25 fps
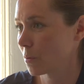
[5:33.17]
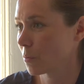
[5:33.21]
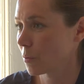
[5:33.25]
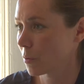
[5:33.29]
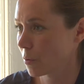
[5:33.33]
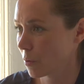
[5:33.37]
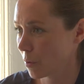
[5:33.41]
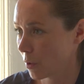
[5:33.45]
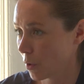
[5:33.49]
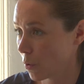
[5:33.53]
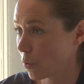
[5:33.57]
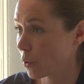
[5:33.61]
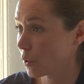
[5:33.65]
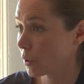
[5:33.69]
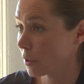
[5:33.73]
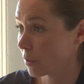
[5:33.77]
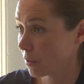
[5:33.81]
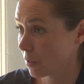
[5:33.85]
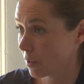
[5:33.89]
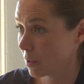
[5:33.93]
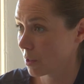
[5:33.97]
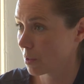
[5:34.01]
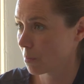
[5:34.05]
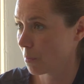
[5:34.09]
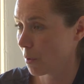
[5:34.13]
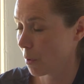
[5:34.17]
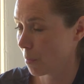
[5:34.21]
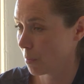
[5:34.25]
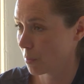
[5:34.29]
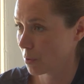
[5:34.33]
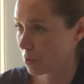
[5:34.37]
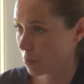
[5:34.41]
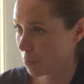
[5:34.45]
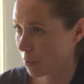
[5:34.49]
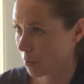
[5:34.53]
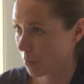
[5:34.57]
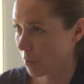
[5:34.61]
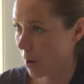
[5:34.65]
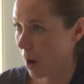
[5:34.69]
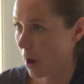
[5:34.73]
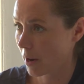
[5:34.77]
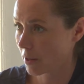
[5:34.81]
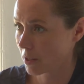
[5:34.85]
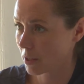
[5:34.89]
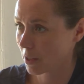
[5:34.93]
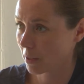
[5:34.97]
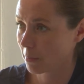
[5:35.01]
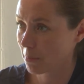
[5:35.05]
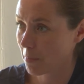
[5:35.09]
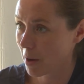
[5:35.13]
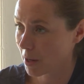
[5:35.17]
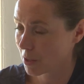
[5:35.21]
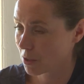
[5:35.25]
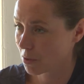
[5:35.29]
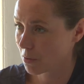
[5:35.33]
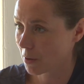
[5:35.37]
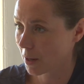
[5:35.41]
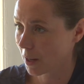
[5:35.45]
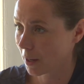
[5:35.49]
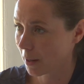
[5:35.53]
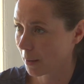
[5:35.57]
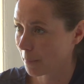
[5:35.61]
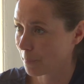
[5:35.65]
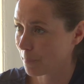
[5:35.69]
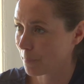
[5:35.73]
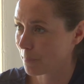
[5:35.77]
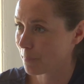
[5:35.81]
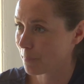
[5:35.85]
and we recorded these moments where we're actually measuring